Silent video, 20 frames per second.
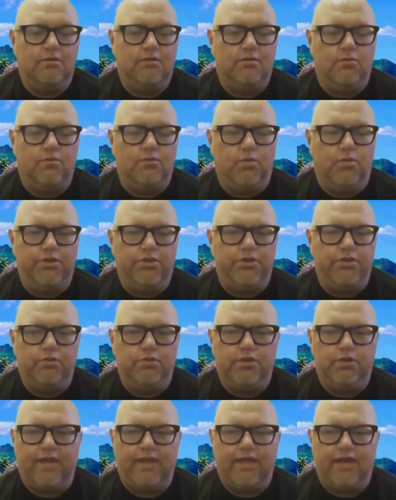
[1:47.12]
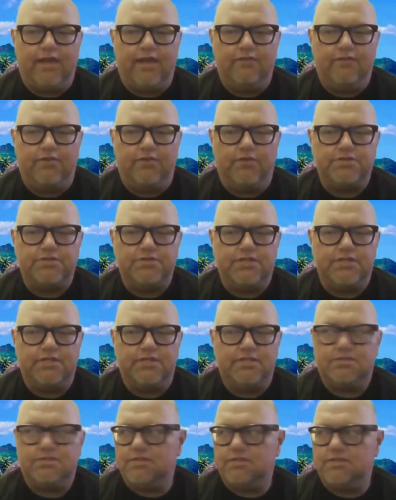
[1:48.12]
when you look at it
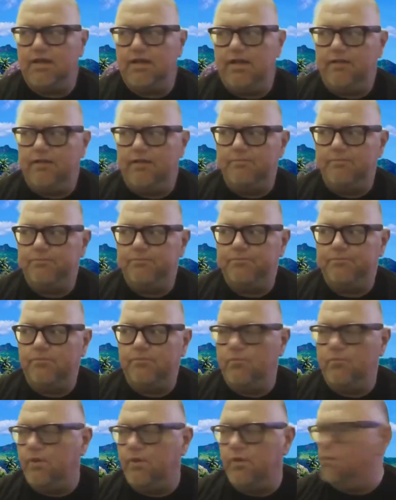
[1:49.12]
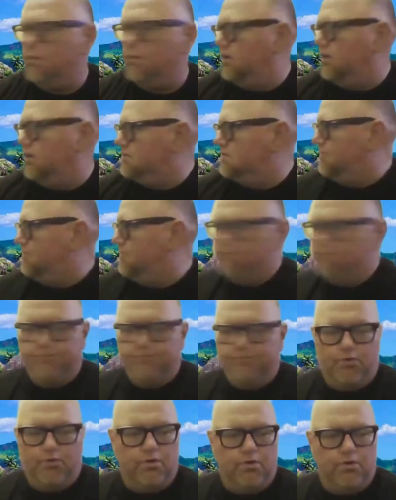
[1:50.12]
versus what it was
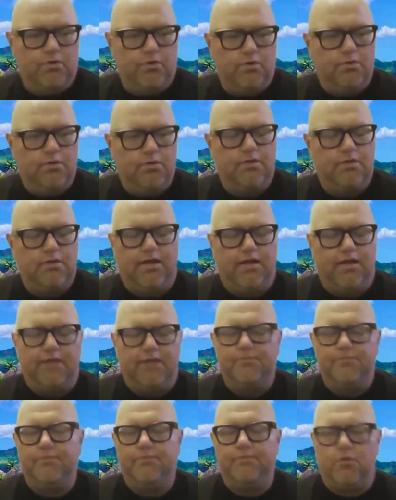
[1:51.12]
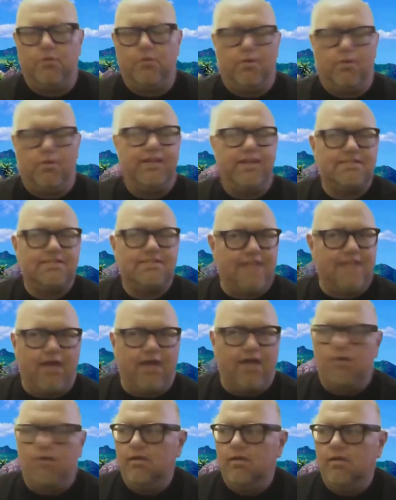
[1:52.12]
before or what it is
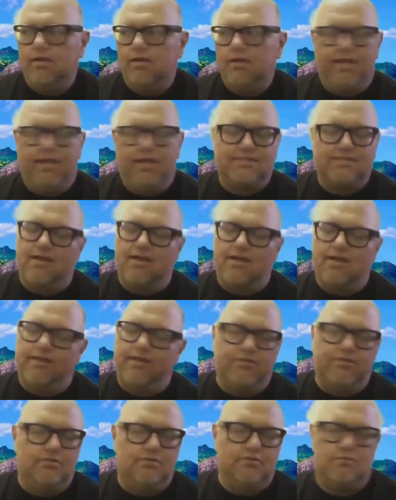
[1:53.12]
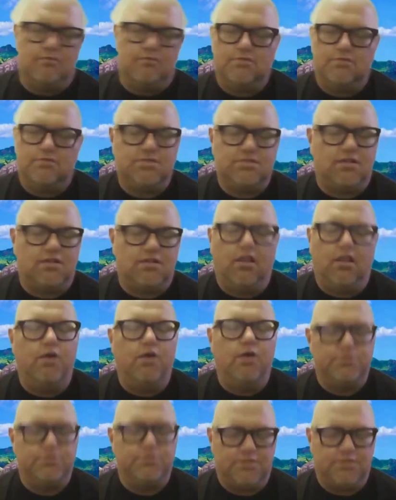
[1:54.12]
now, it's not even
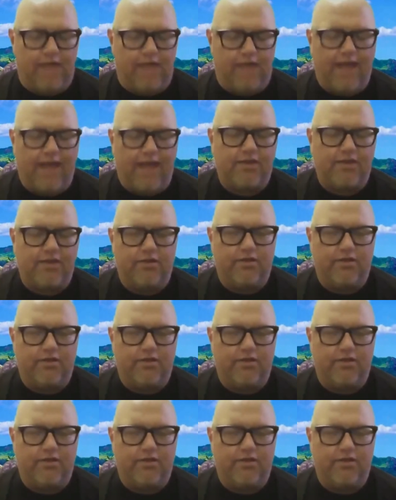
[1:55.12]
close to accurate.